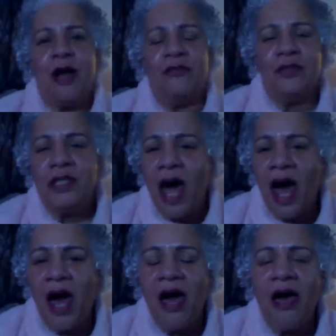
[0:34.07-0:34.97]
of
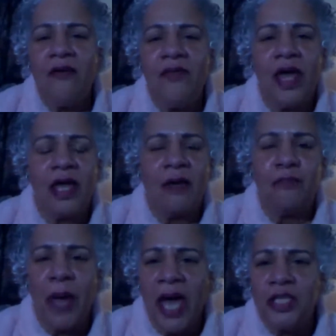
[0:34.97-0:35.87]
love and
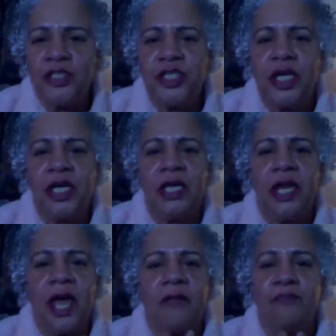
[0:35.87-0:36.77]
compassion
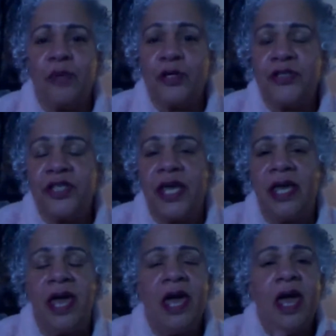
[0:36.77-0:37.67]
and
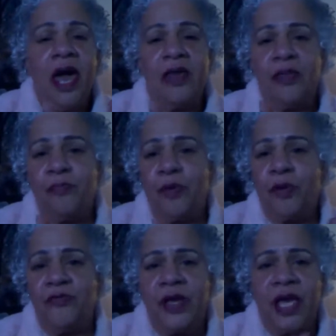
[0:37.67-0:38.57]
mercy, and the
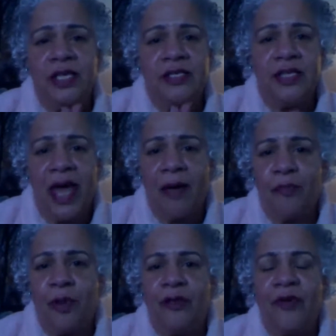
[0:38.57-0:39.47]
perfect
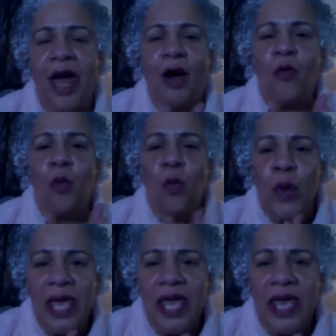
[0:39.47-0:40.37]
example of how
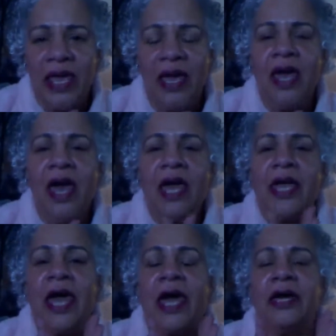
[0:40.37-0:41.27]
we
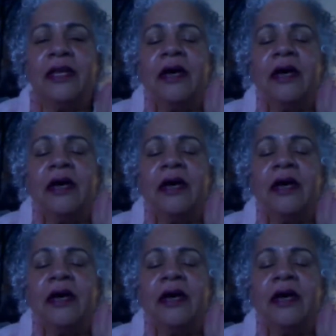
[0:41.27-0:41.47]
can